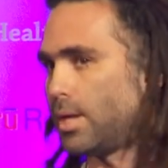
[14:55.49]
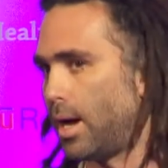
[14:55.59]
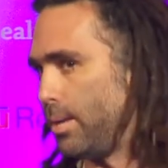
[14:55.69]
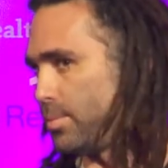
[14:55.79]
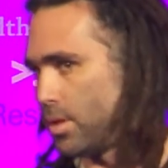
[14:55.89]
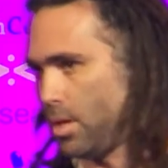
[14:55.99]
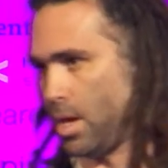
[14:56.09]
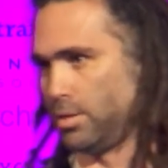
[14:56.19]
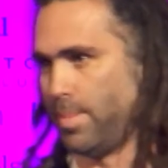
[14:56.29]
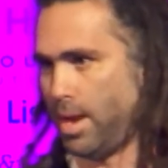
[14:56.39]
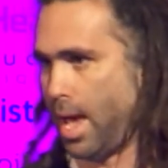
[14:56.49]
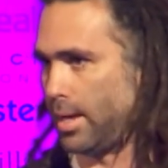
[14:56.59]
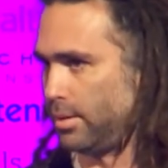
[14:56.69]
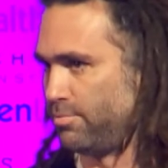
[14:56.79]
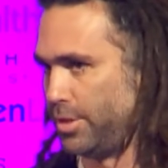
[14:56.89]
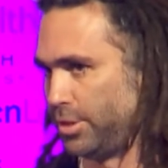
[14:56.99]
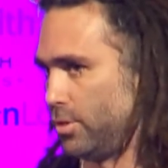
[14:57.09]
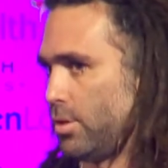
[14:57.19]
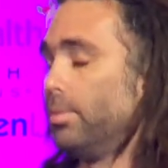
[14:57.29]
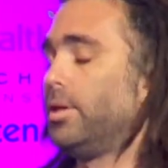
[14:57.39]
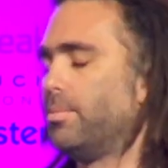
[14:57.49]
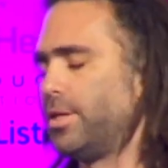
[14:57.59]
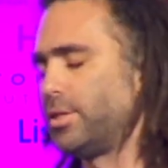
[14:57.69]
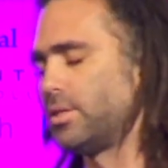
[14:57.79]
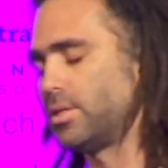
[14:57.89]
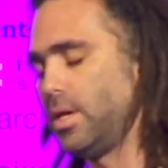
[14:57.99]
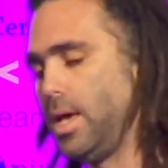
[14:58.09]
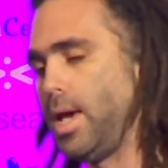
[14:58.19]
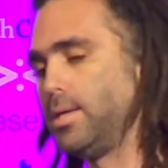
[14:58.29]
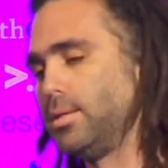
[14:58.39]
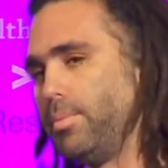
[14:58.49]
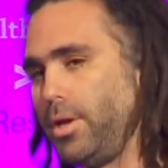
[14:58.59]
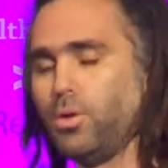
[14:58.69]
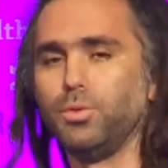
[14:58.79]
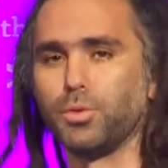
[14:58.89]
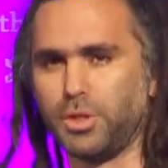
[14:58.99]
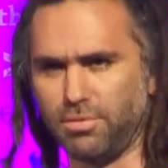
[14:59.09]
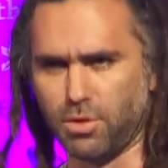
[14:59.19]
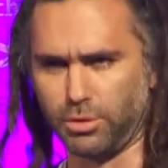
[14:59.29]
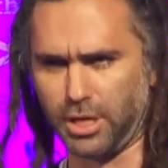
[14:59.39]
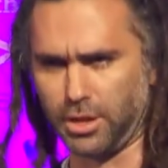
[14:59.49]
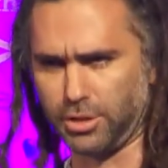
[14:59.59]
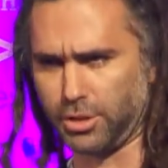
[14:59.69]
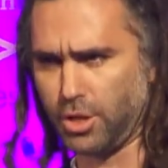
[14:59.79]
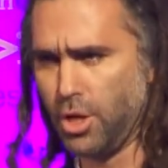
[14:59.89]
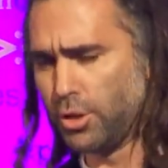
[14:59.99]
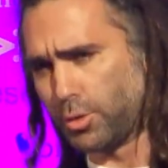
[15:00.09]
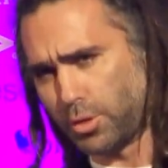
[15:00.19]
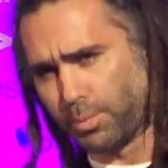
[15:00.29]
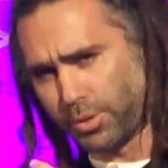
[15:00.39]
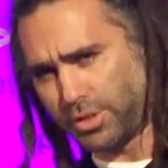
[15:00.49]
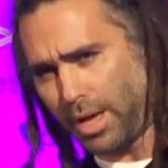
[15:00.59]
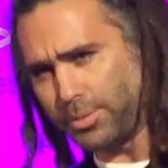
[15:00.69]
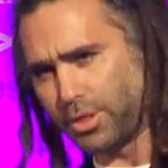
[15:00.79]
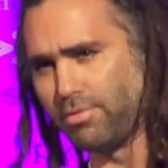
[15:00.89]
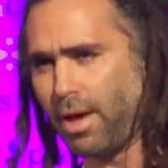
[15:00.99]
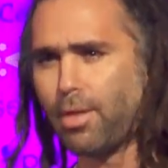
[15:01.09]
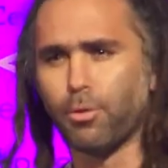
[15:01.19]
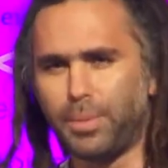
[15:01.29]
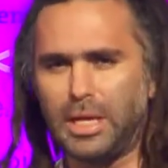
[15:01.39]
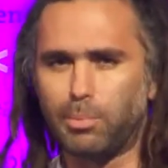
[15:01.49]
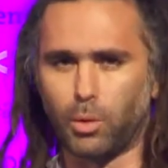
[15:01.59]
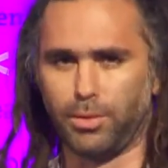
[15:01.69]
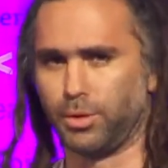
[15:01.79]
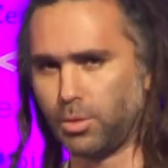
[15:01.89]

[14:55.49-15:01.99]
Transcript: times as many active missions, completed missions, as somebody who's received no challenges. So it's the perception of other people and the